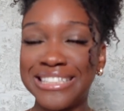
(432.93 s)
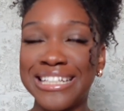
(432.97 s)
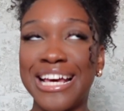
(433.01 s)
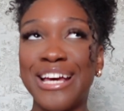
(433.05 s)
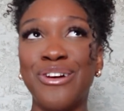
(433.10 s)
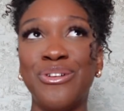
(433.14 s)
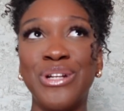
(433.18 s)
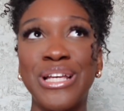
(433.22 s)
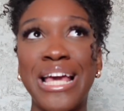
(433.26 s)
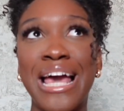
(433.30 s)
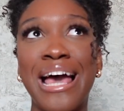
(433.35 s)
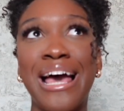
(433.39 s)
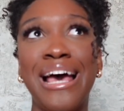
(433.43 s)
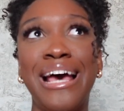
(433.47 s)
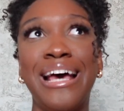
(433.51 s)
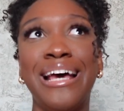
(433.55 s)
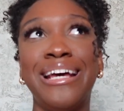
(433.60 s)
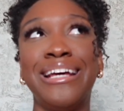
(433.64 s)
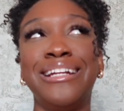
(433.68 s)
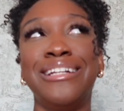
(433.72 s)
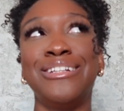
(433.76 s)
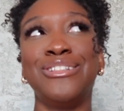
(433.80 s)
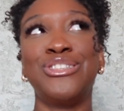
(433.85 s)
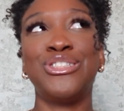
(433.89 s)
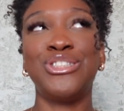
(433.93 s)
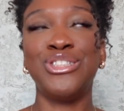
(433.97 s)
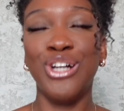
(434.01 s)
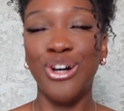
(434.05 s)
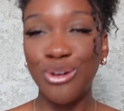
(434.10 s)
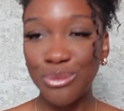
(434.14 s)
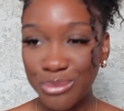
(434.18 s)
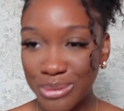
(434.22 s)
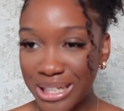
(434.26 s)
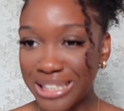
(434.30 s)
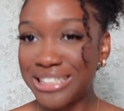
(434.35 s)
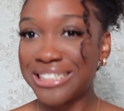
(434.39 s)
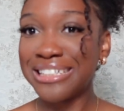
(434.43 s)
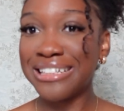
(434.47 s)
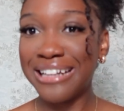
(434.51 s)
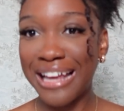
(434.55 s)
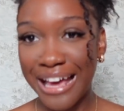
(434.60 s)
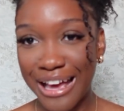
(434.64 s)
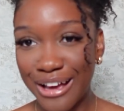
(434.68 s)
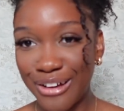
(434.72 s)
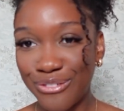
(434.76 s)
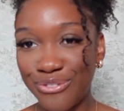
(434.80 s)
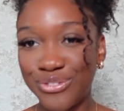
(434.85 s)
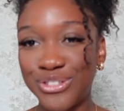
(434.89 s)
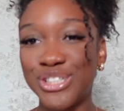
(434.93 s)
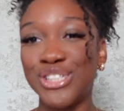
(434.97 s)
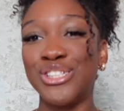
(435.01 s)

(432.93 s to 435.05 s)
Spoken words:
I only had so much left,